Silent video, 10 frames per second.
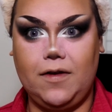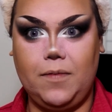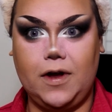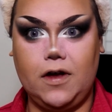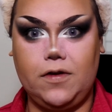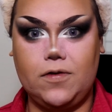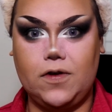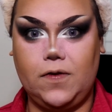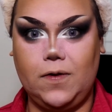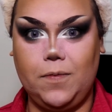Oh my god, there's
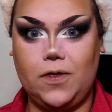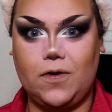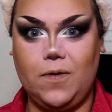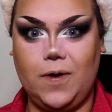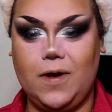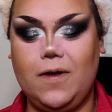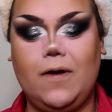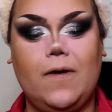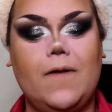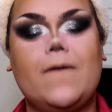just so much going on.